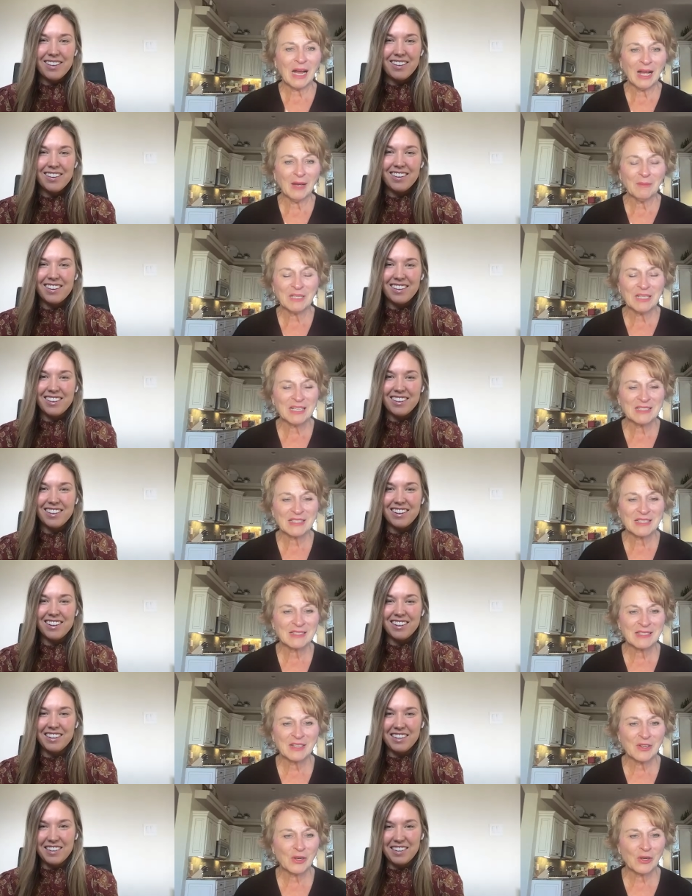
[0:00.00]
Speaker 1: I'm an
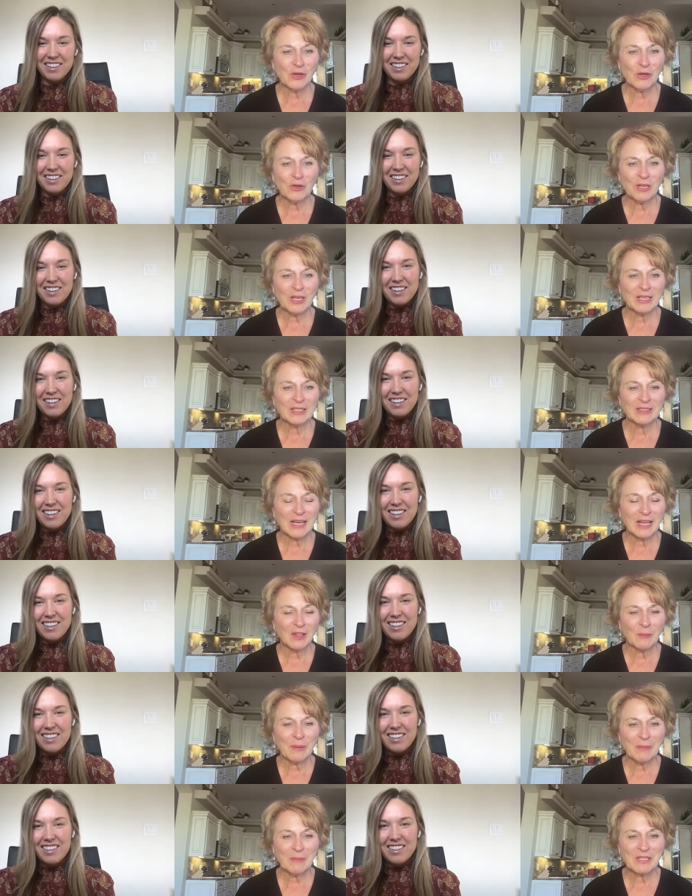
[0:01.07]
SEC girl and
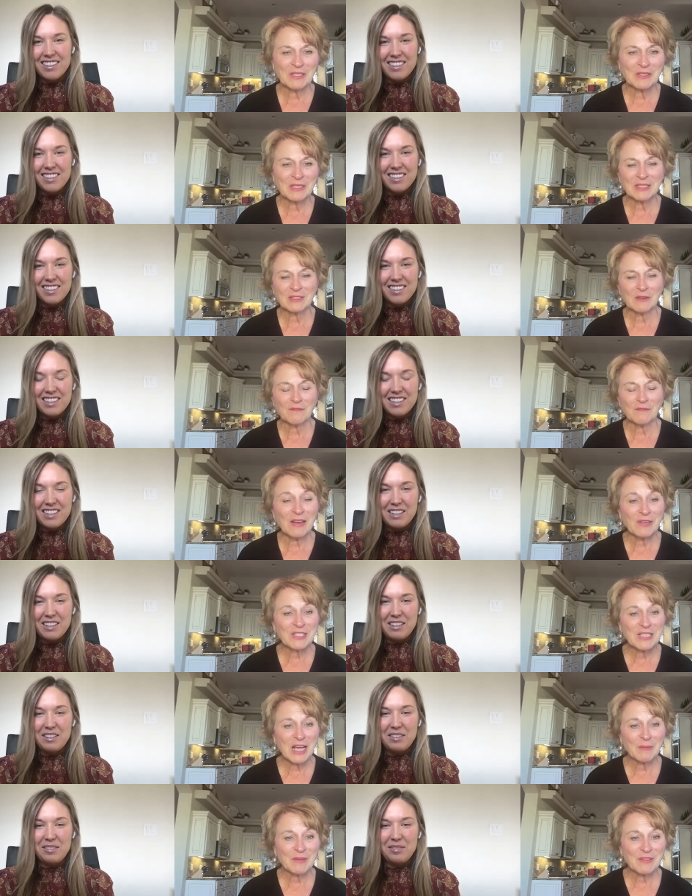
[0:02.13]
Alabama, it's our favorite
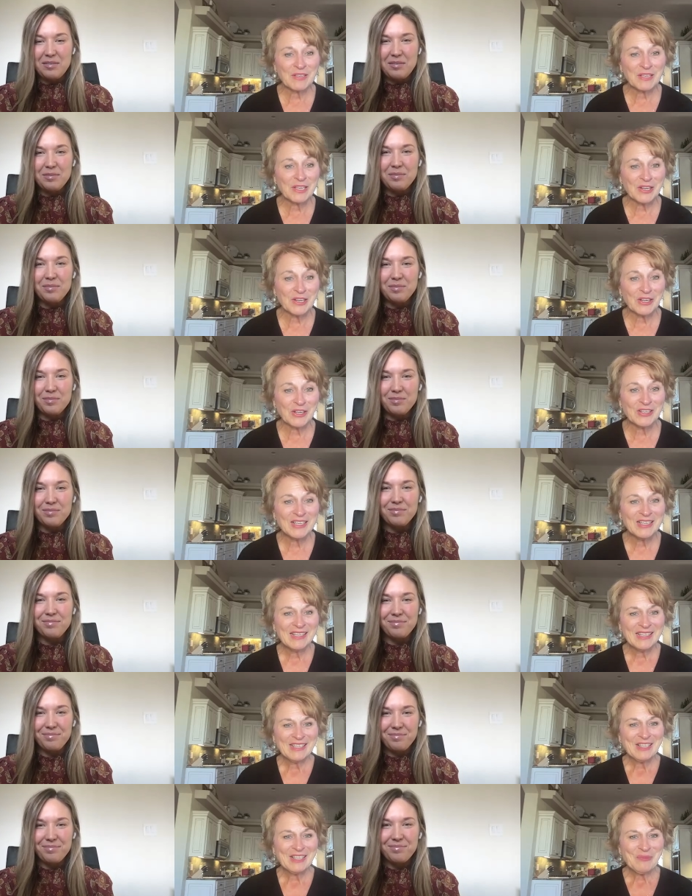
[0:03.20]
time of the year
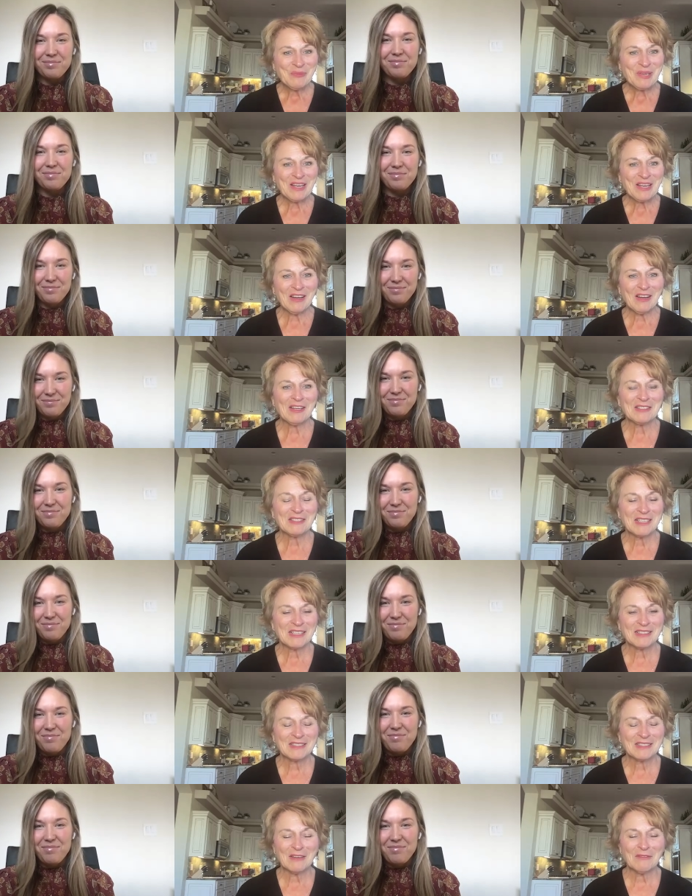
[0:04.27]
because
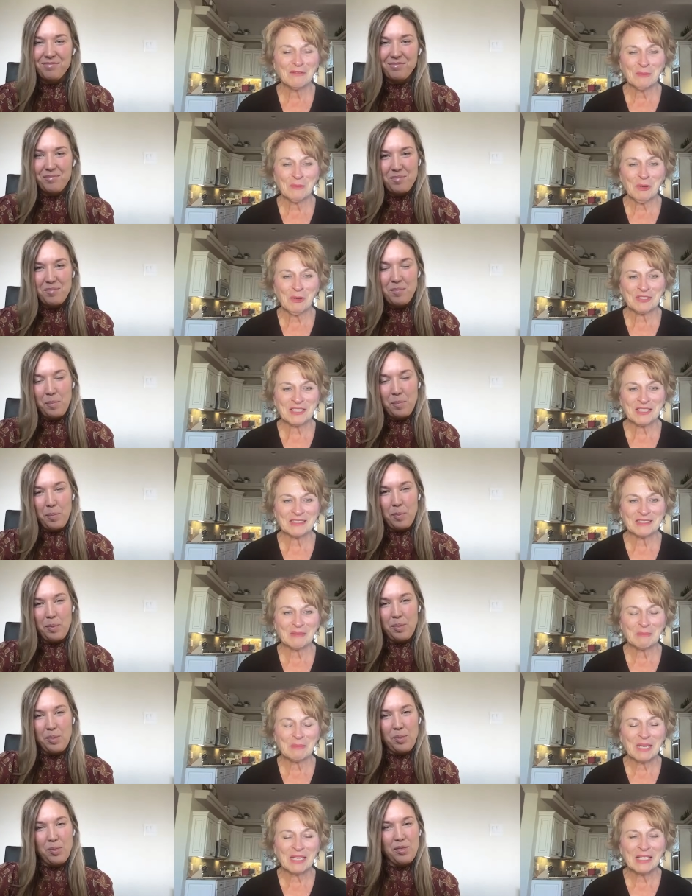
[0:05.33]
it's a football season.
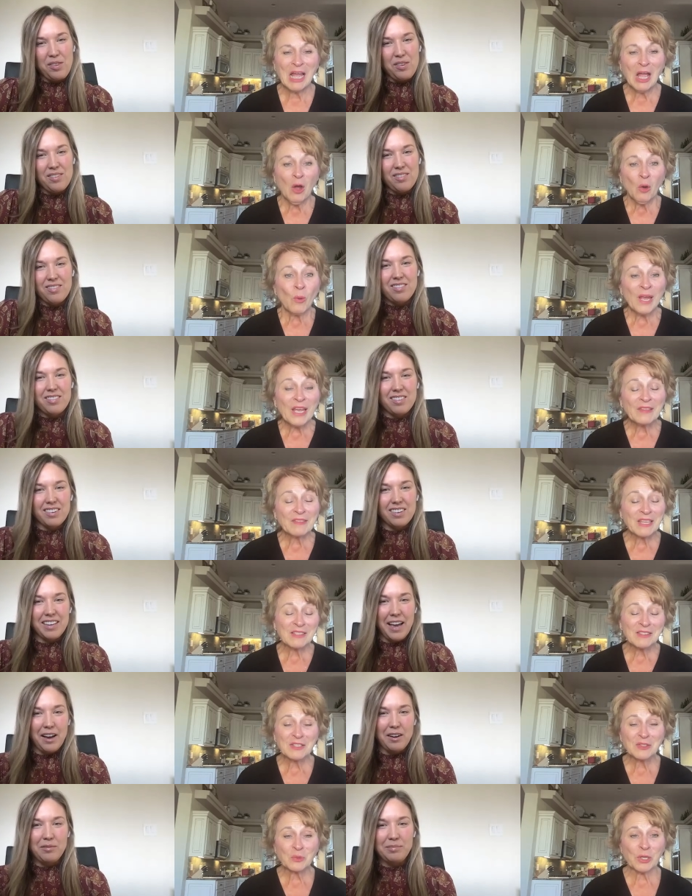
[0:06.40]
But we this
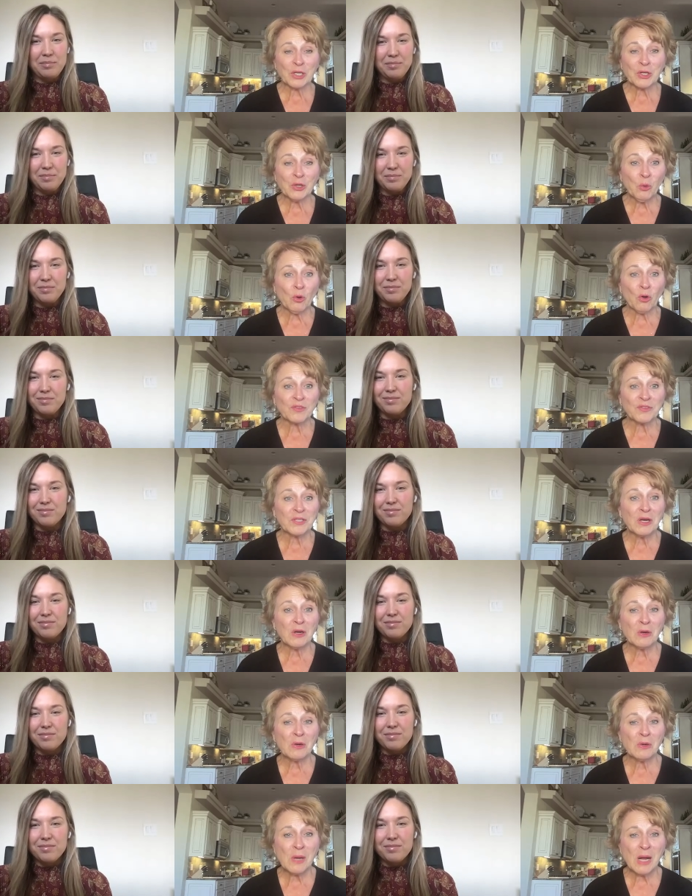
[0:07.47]
yeah. is really cool.
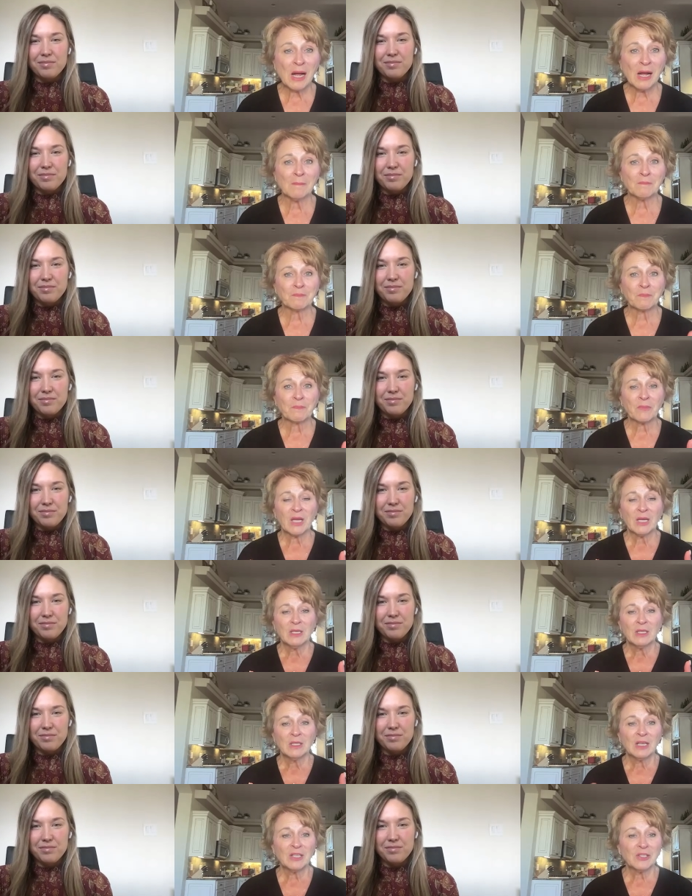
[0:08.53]
So um,
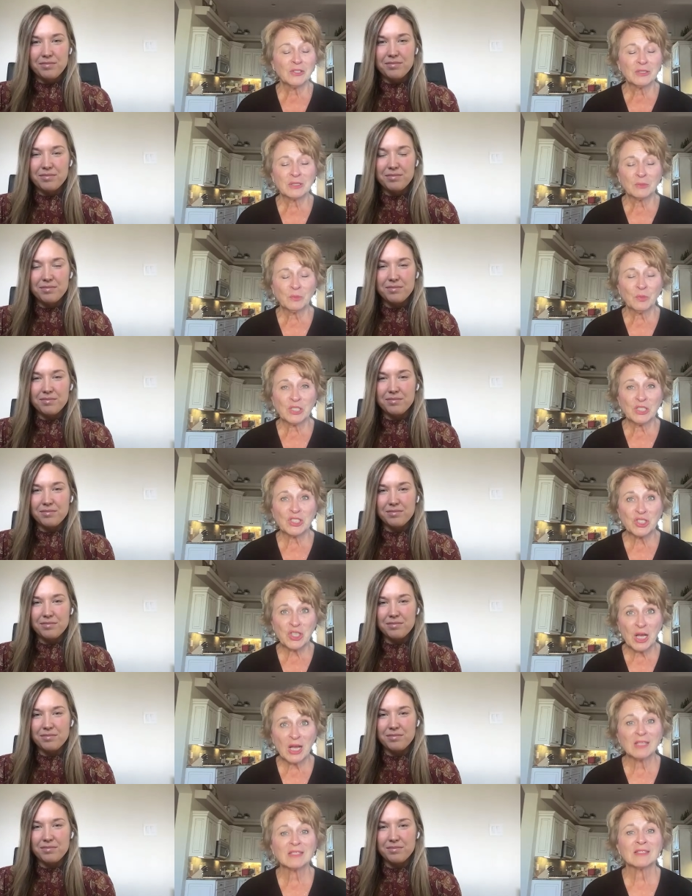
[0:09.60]
Hunter was
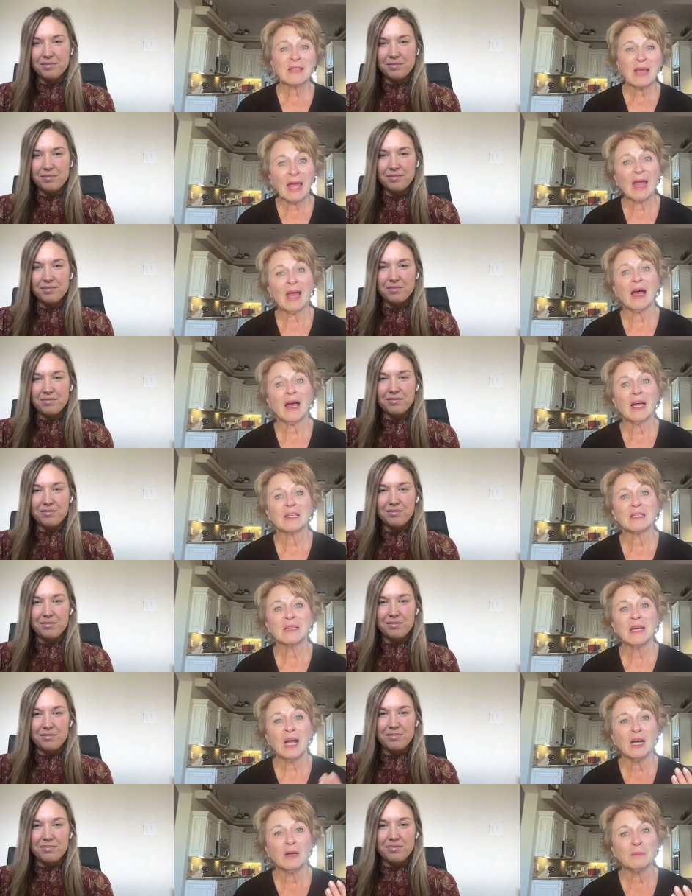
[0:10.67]
just at
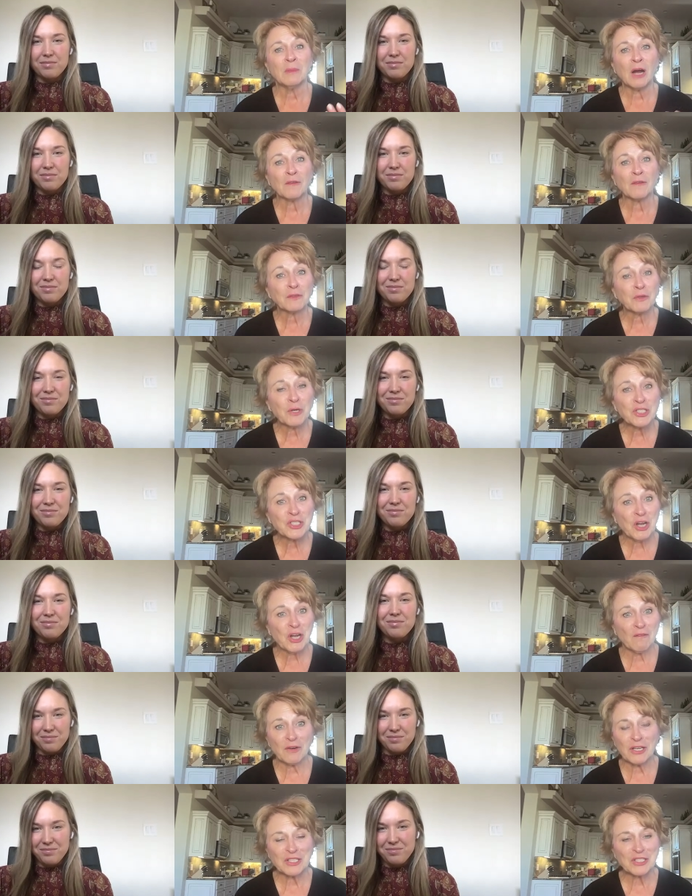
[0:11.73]
um, our Flourish
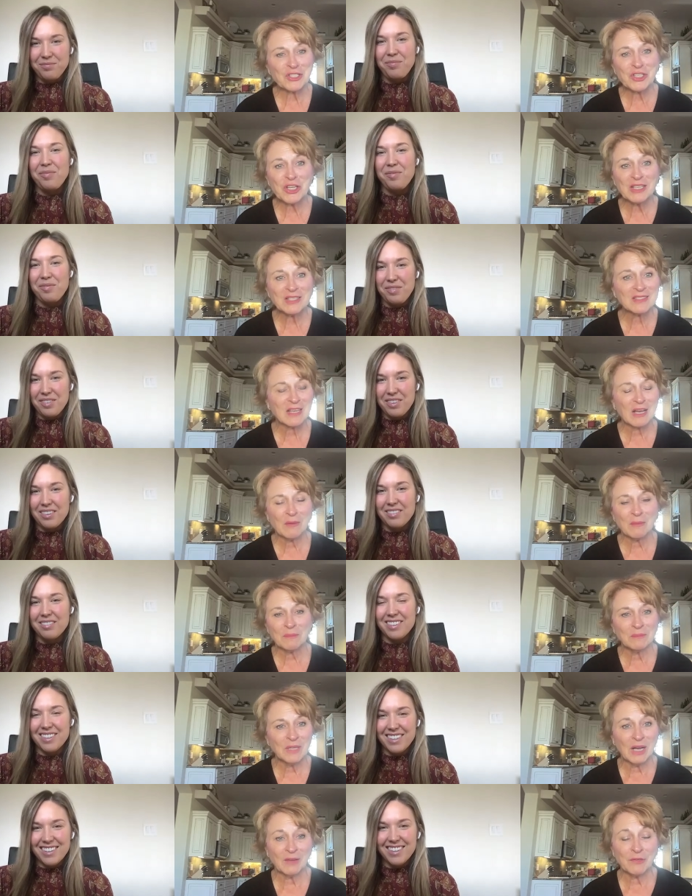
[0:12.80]
conference just um,
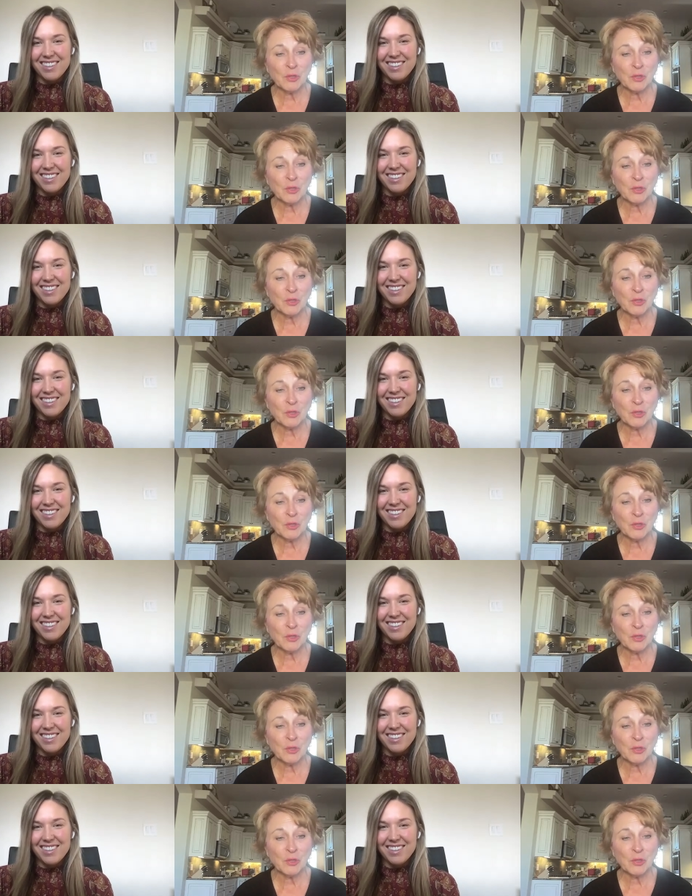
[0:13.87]
a